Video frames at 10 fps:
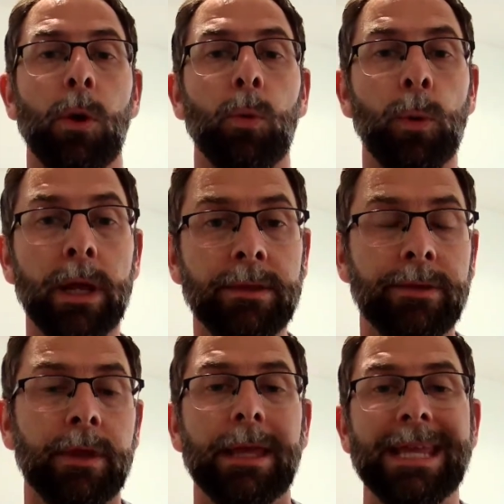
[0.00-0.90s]

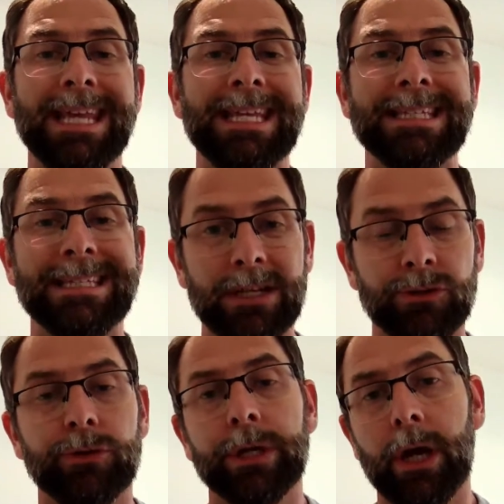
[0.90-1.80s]
with
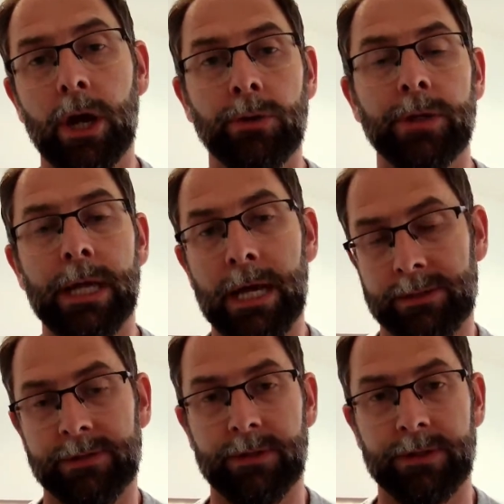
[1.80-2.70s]
eccentric-only
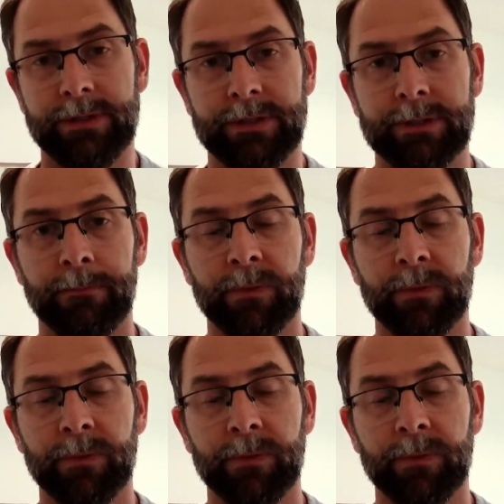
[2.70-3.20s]
exercises.